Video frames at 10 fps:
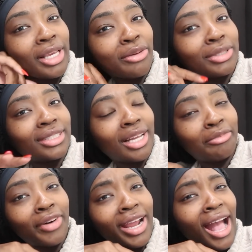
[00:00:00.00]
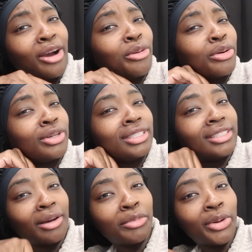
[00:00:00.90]
making was dumb fire. I caught on
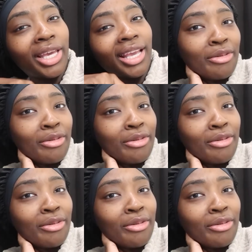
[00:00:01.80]
dumb quick.